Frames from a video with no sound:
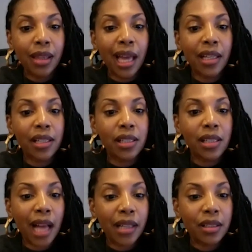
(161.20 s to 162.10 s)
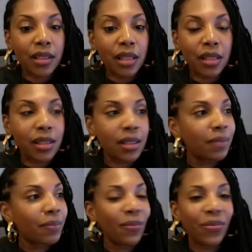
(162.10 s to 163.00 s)
that is not just
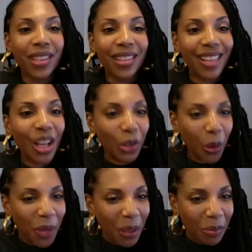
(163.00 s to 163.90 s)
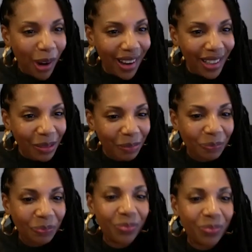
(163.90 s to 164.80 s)
a clothing brand,
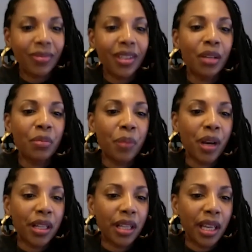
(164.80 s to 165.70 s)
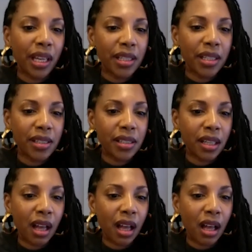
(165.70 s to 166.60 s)
but is
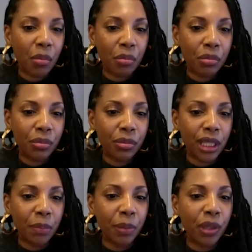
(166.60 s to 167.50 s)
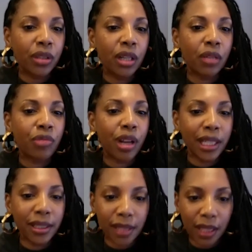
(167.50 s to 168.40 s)
he built a
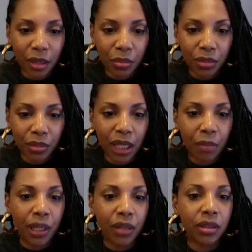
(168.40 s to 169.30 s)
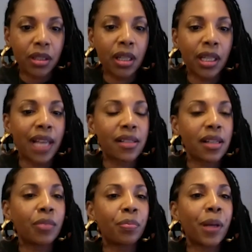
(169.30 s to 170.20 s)
running team. He has
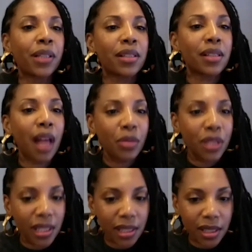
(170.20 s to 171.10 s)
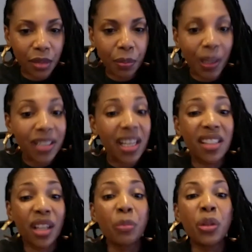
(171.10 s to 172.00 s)
a Patta sound system. Patta is a
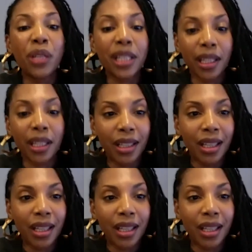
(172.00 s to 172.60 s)
community